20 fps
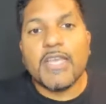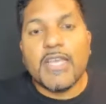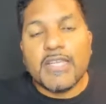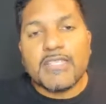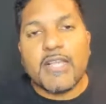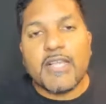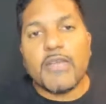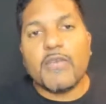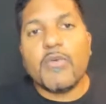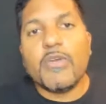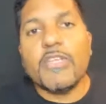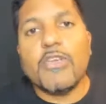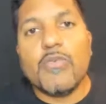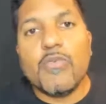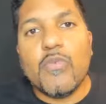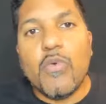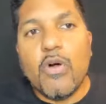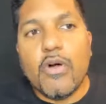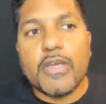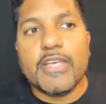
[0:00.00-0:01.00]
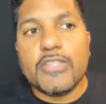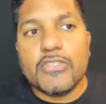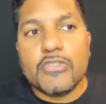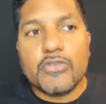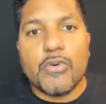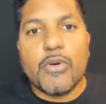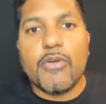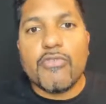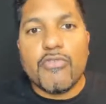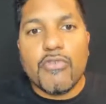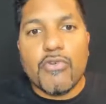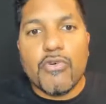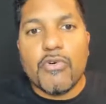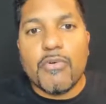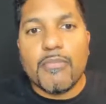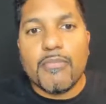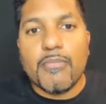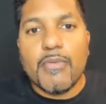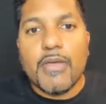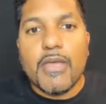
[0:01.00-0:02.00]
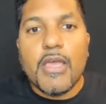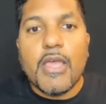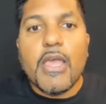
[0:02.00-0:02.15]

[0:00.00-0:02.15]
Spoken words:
It's like when you walk into a room,